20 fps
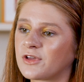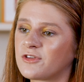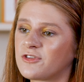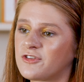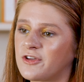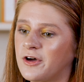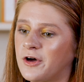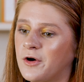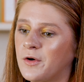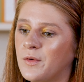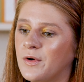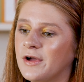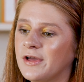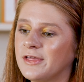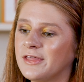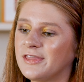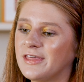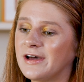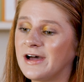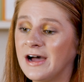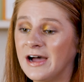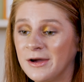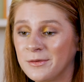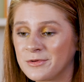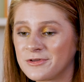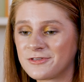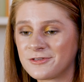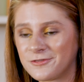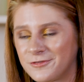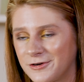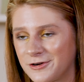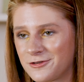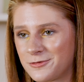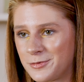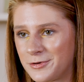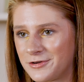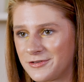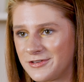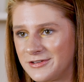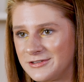So I was the
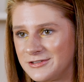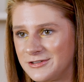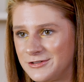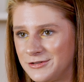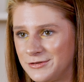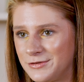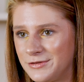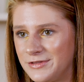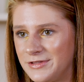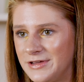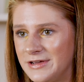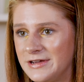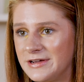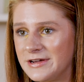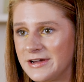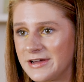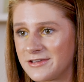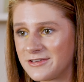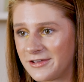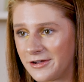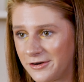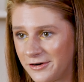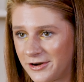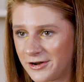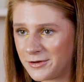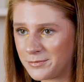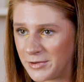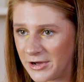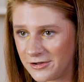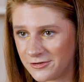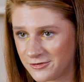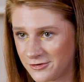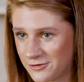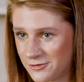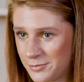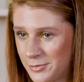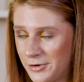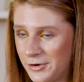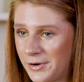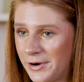first person to do the accelerated
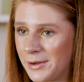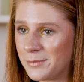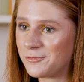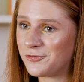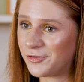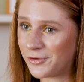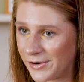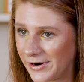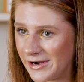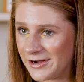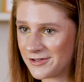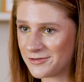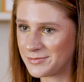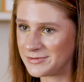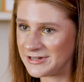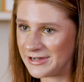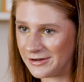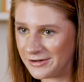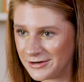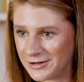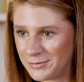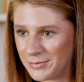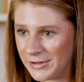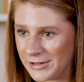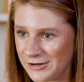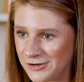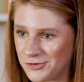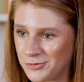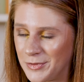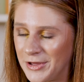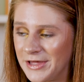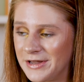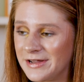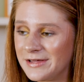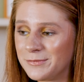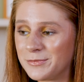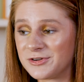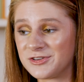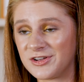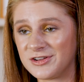master's program for hospitality management,
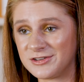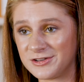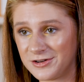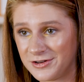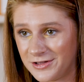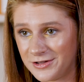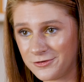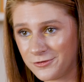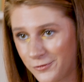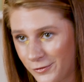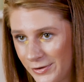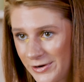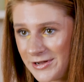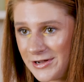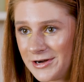which I did in four